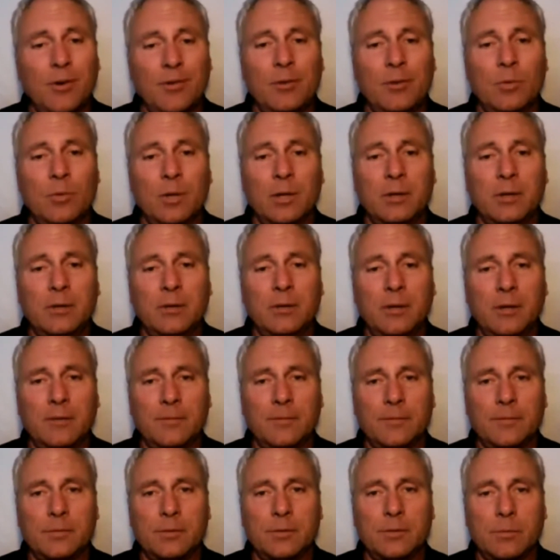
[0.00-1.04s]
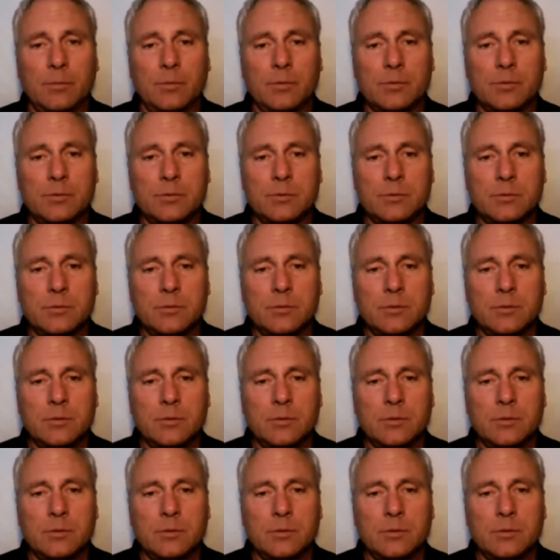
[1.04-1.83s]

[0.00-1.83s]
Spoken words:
are they really telephone numbers?